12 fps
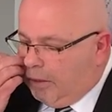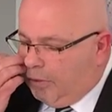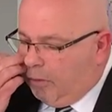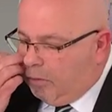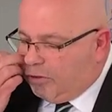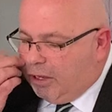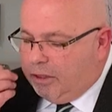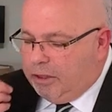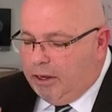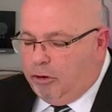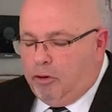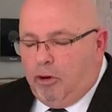There was
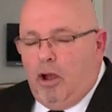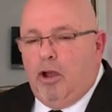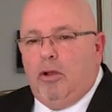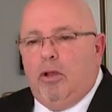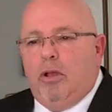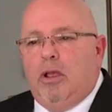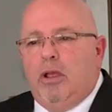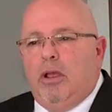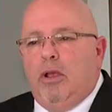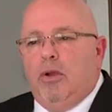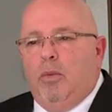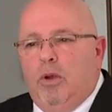something wrong
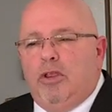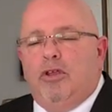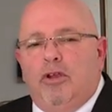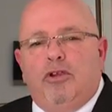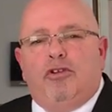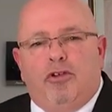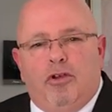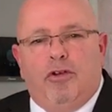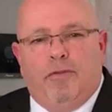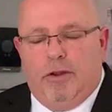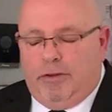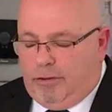with her
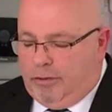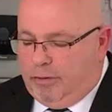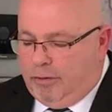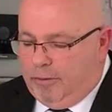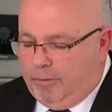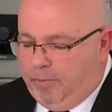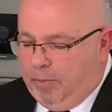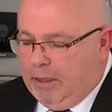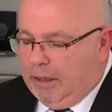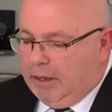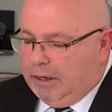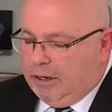service.
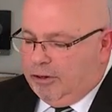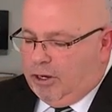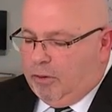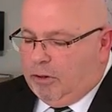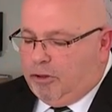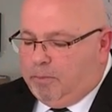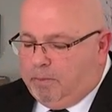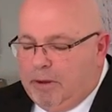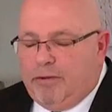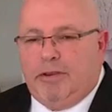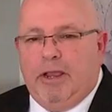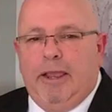She was
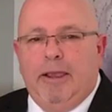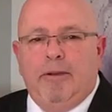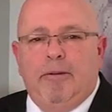busy.